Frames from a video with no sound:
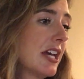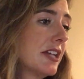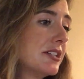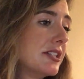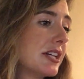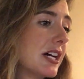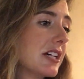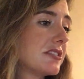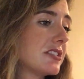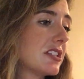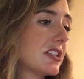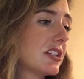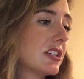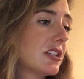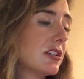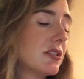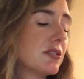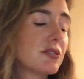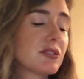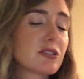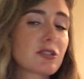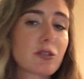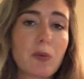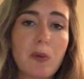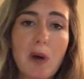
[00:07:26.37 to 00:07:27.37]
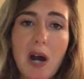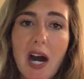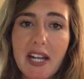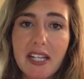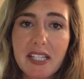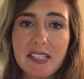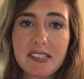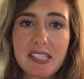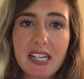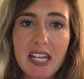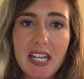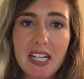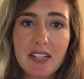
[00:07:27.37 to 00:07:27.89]
Does it use
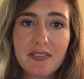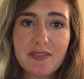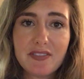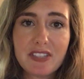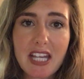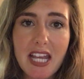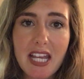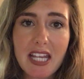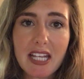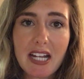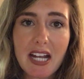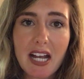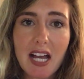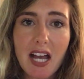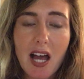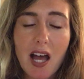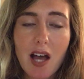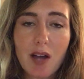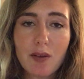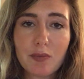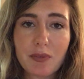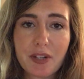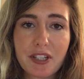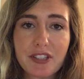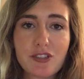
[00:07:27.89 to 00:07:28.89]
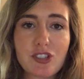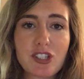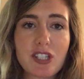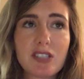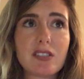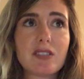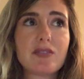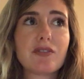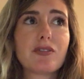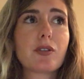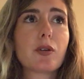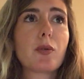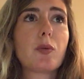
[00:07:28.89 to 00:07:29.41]
quantitative data, which
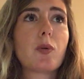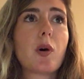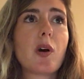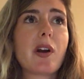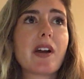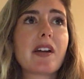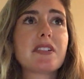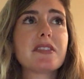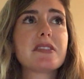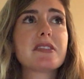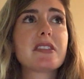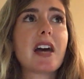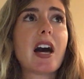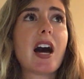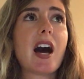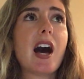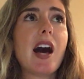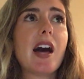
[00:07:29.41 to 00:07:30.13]
is, of course,